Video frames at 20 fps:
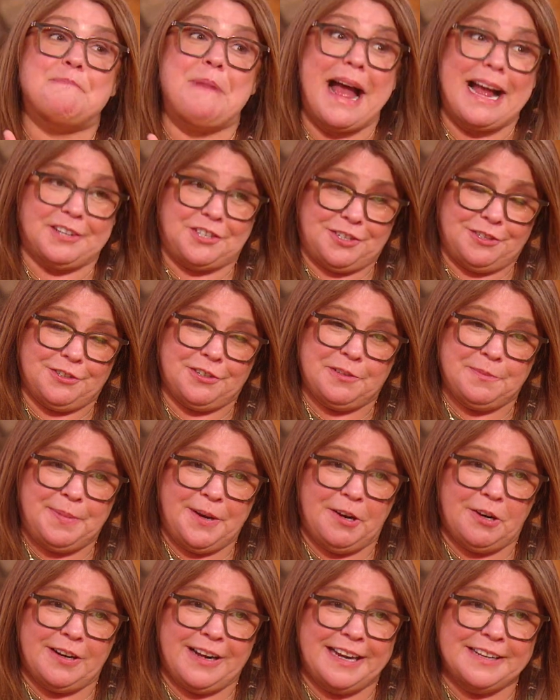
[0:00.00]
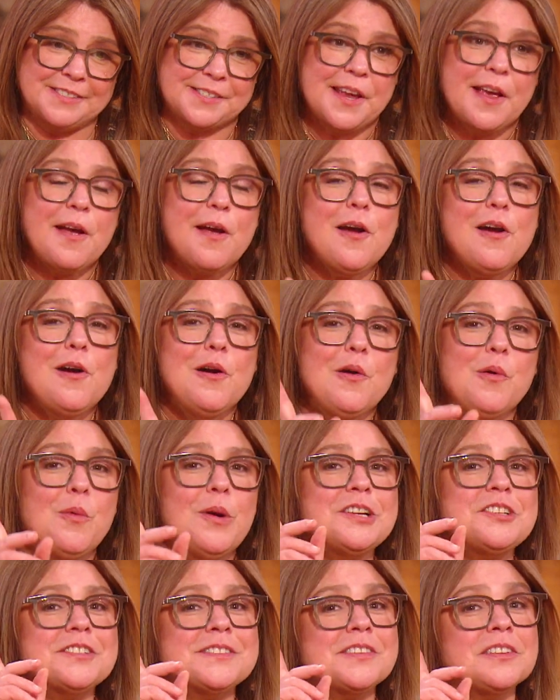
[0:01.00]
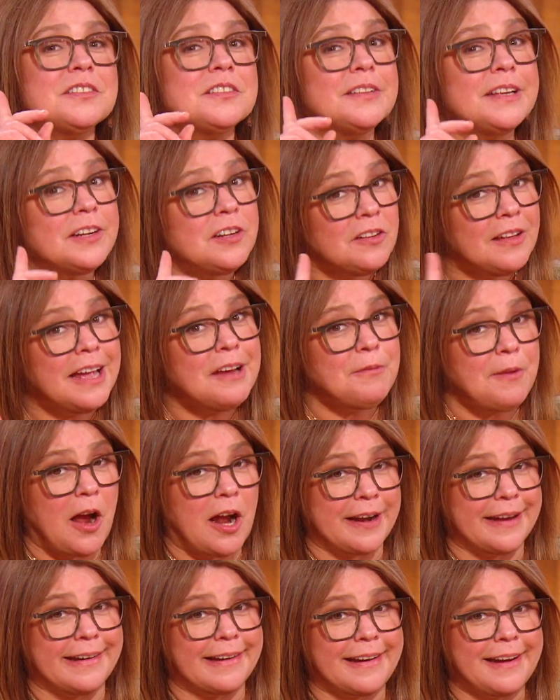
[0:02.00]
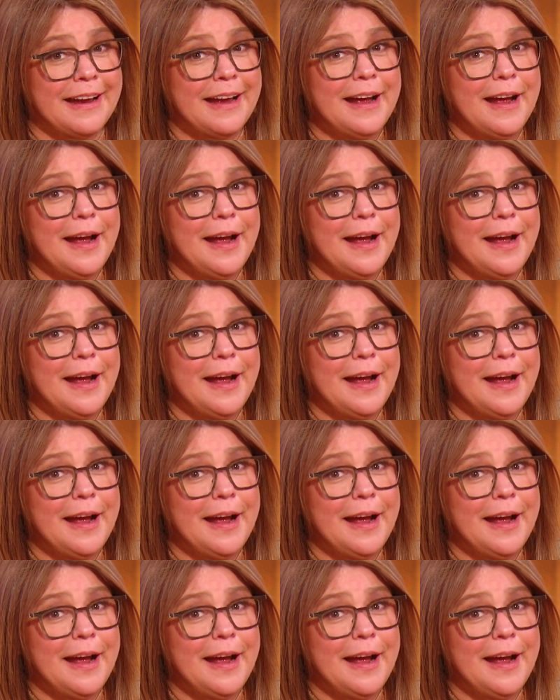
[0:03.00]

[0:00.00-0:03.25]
Bachelor in Paradise, which is a little ironic